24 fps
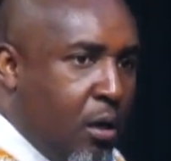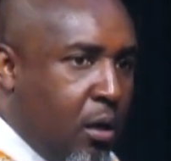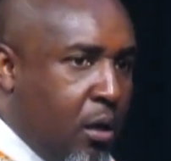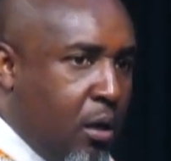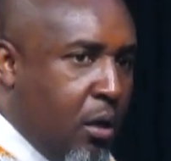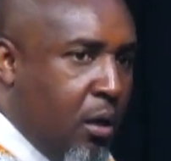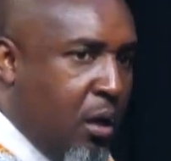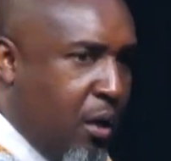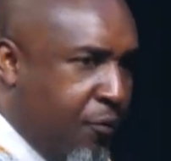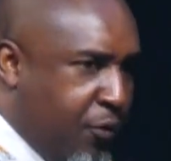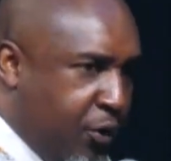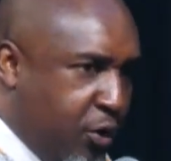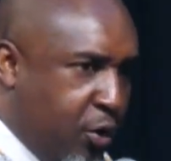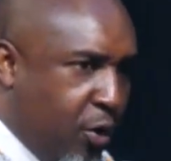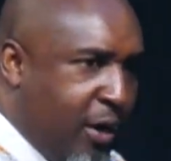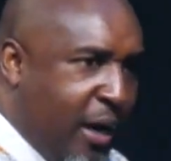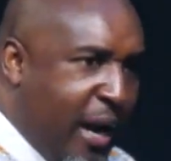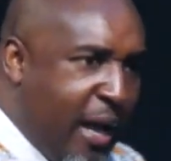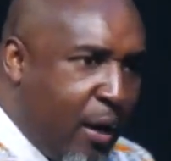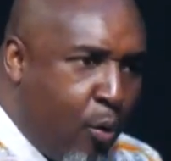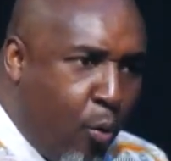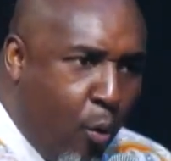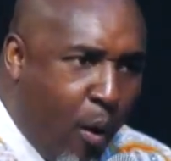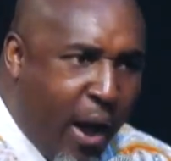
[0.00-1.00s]
If you don't
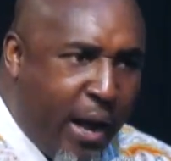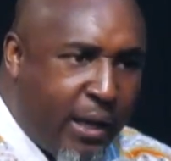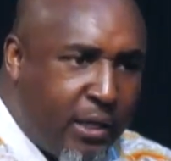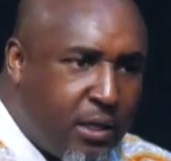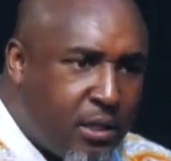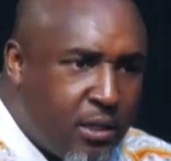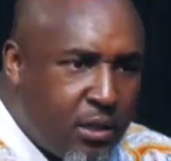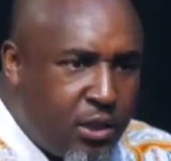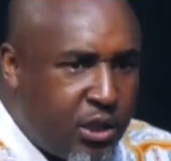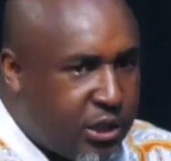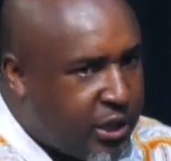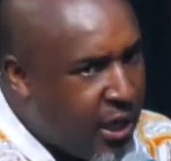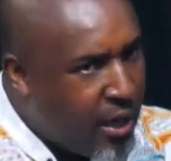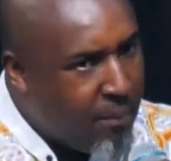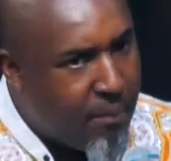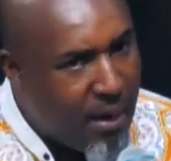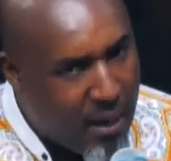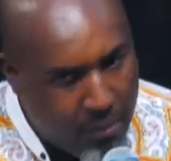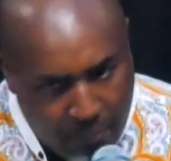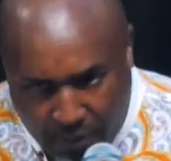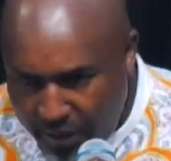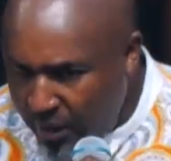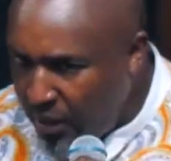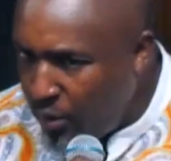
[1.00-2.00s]
like white, shame.
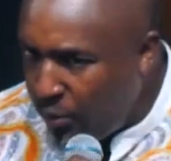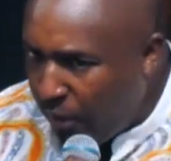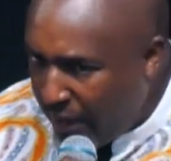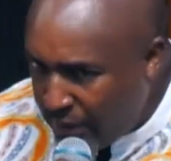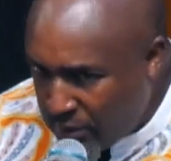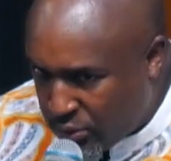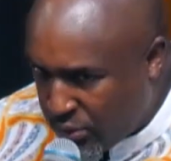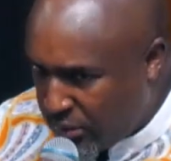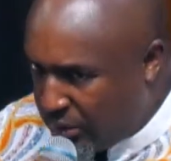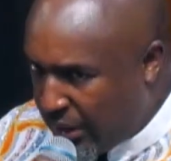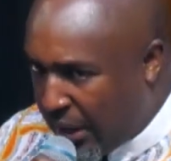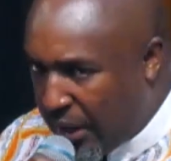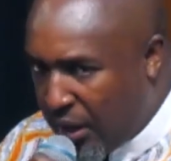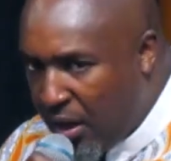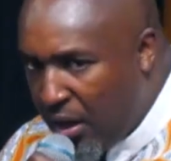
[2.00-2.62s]
I'm wearing white today.